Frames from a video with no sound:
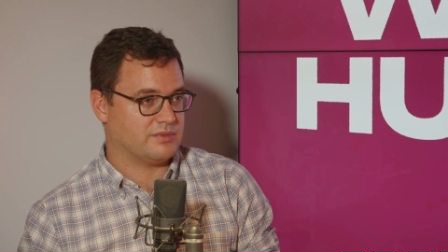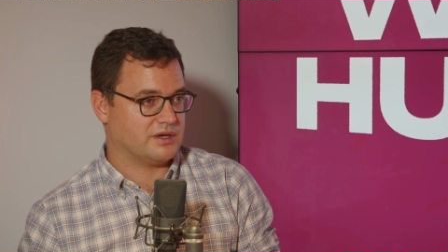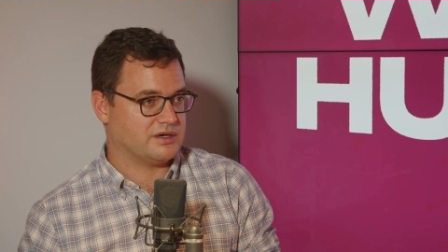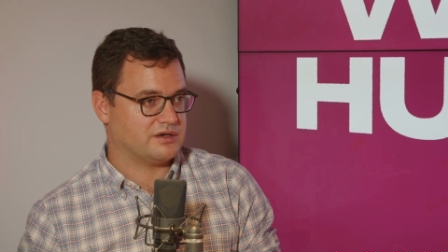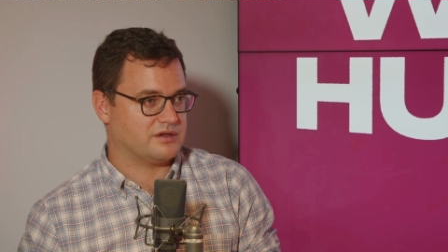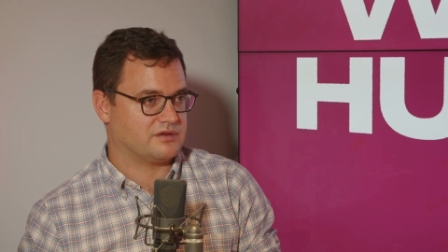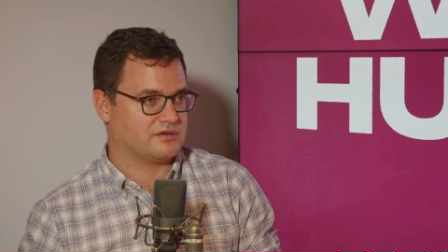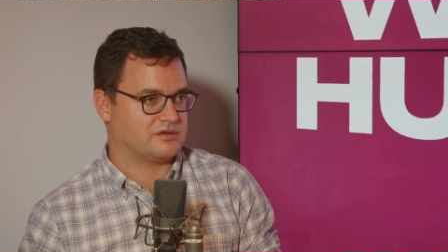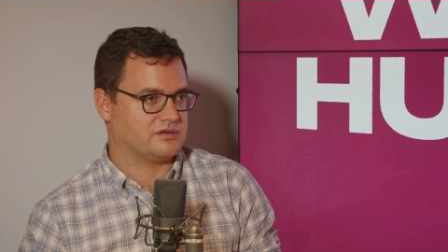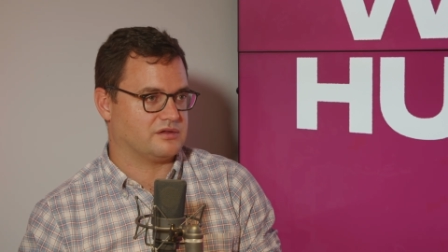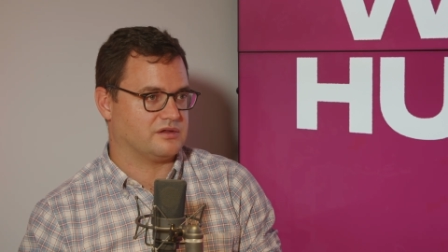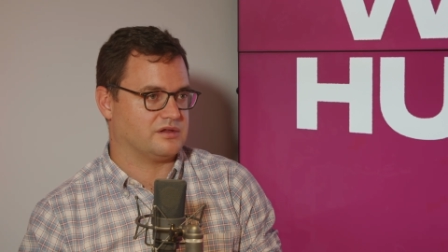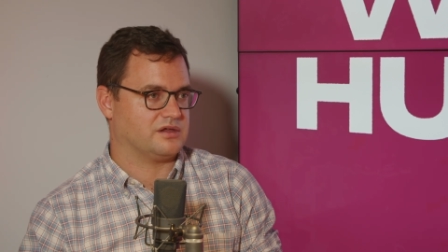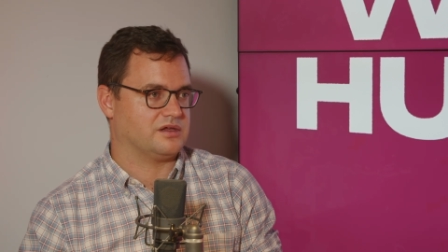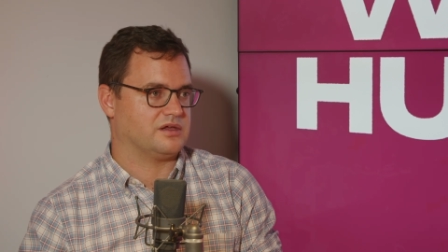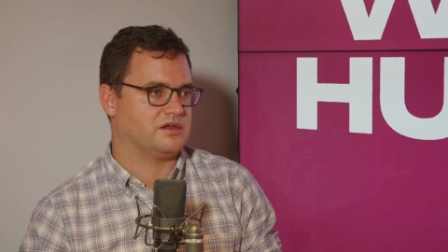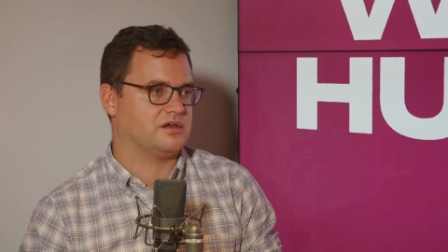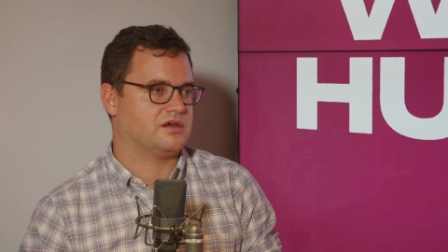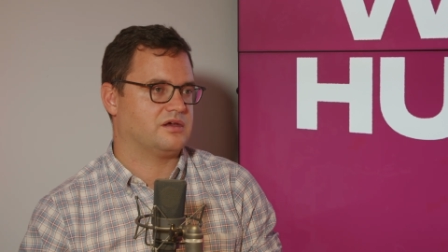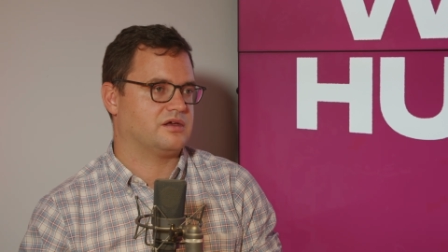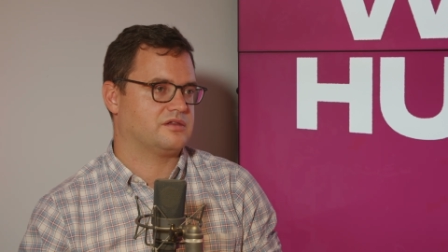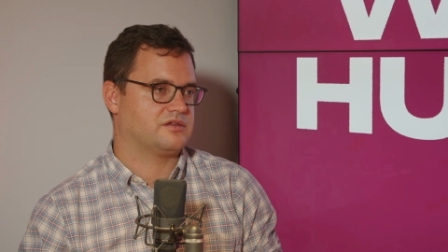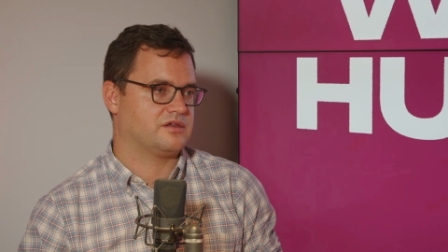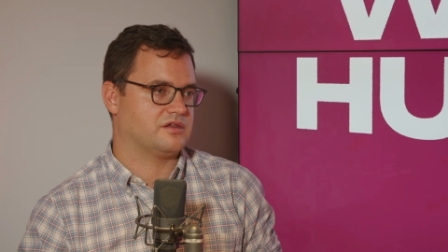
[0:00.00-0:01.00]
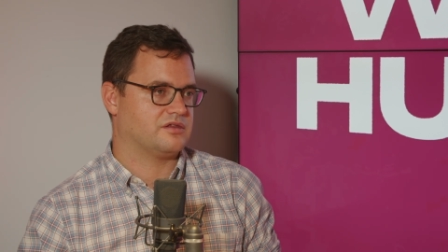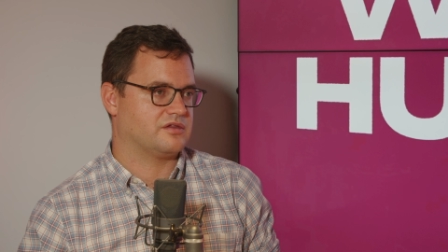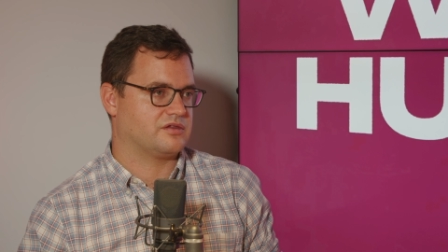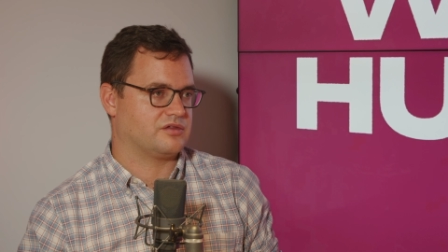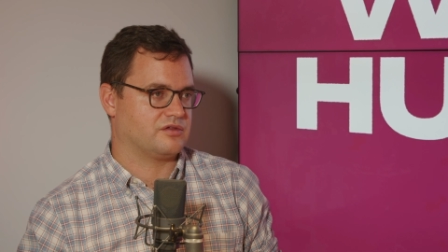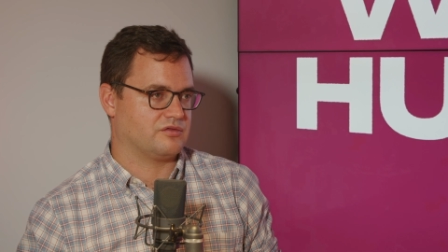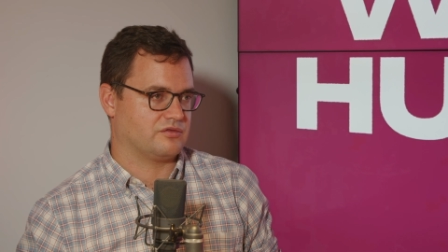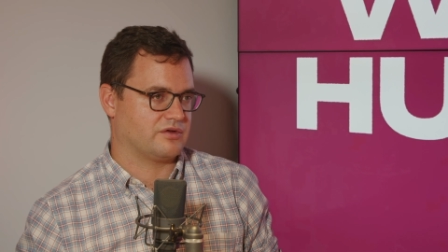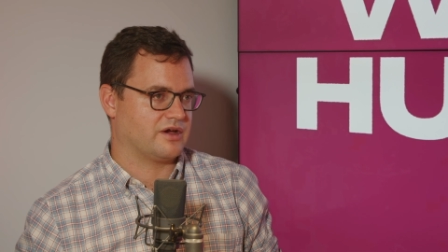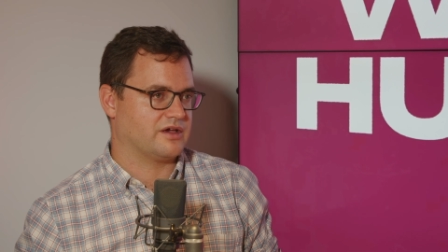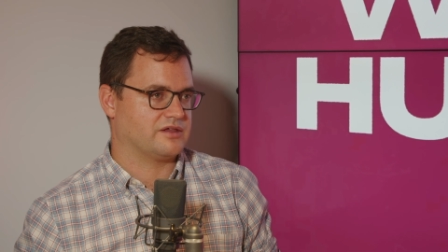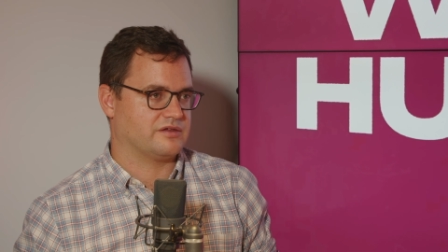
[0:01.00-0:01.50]
tremendously
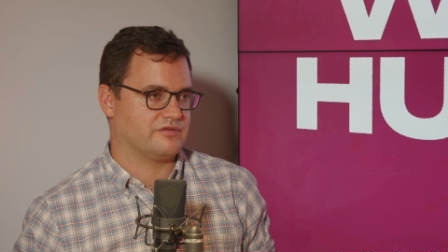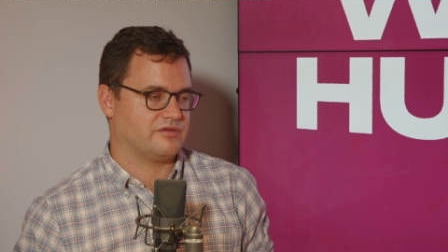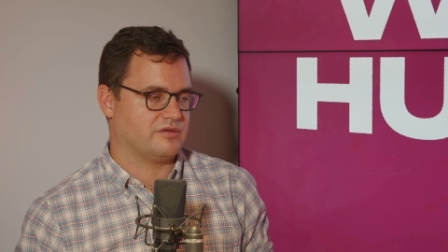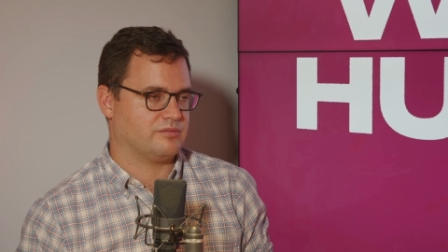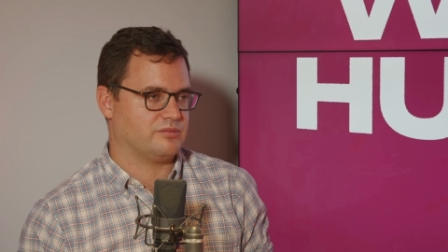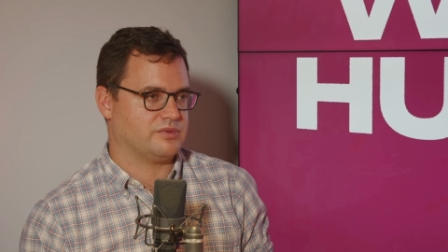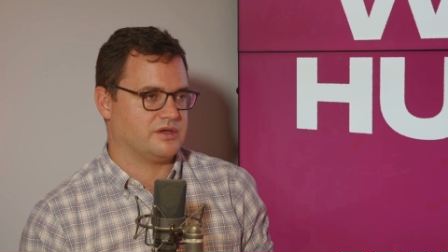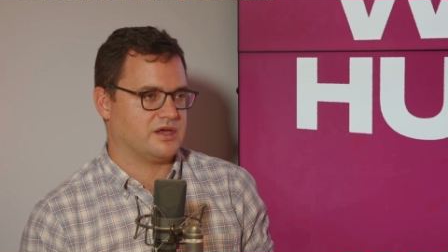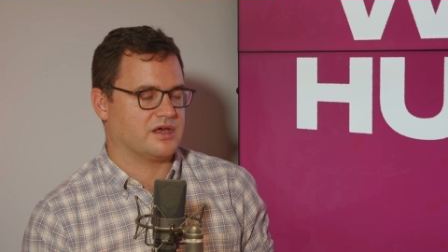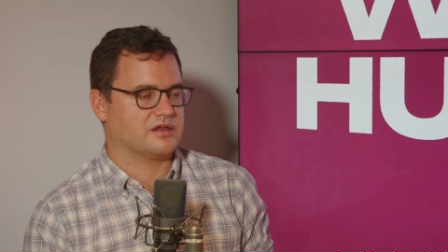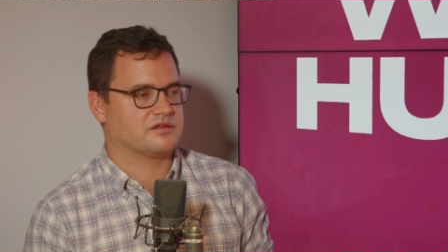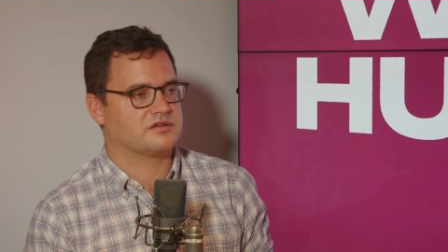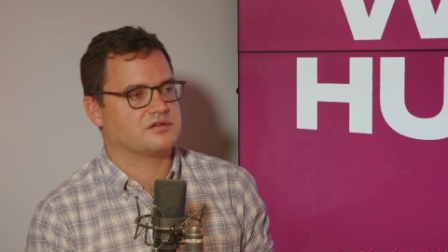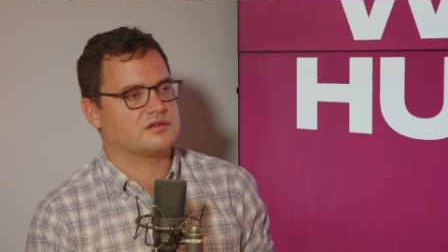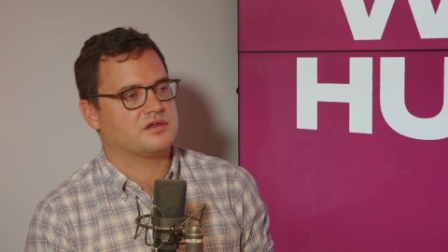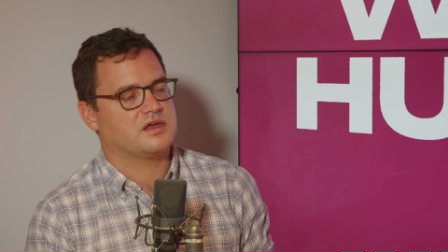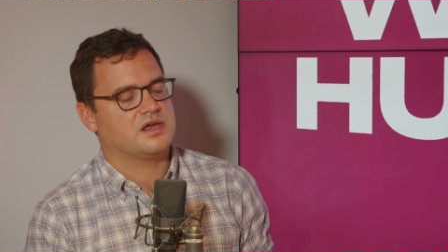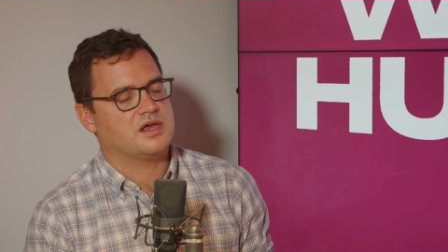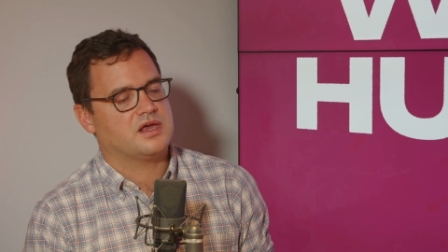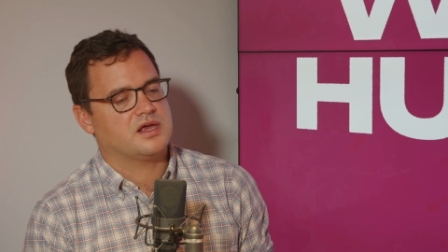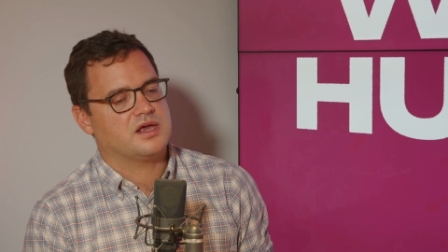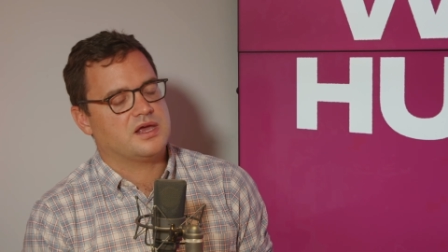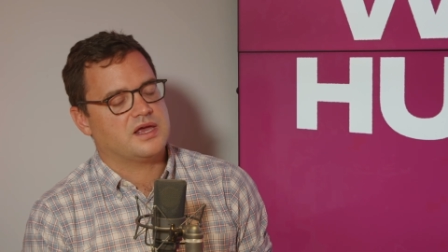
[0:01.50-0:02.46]
since the rise of MBS.